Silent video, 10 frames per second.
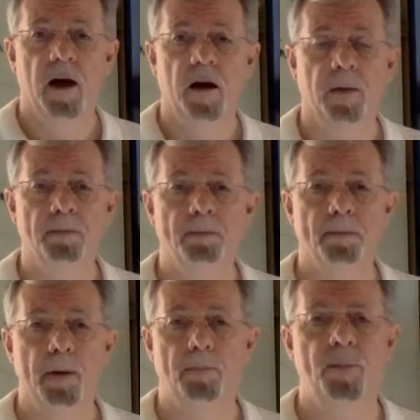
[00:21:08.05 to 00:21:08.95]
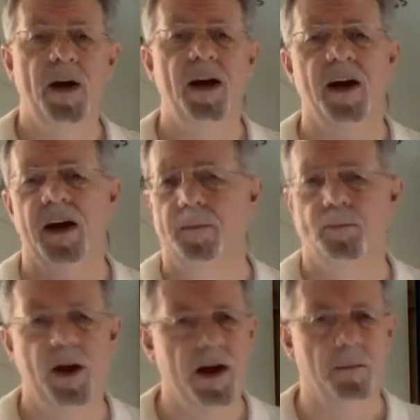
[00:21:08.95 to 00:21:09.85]
Um,
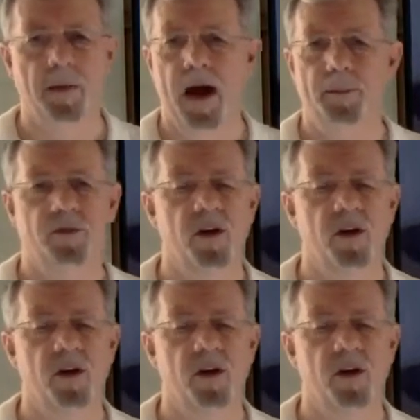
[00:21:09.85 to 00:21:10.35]
big, big map